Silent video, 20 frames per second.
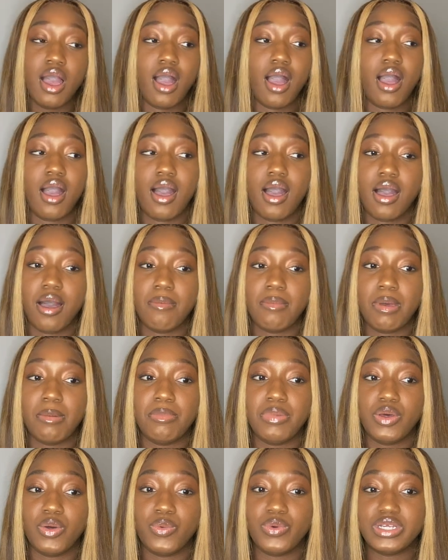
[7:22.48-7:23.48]

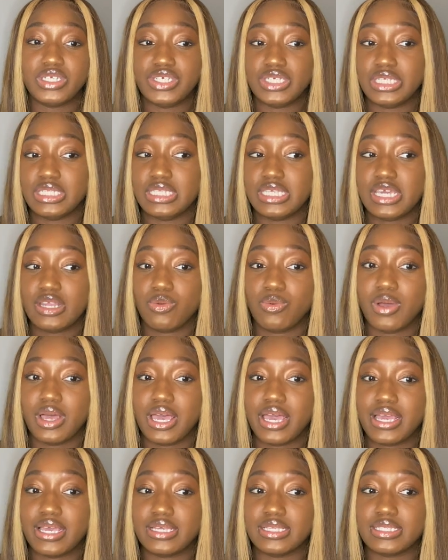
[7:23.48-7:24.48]
But what she did
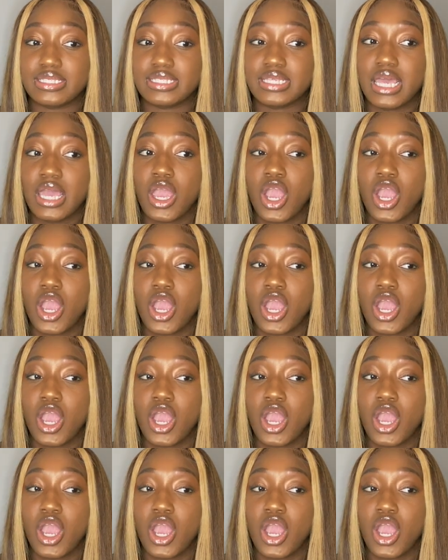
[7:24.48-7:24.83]
was,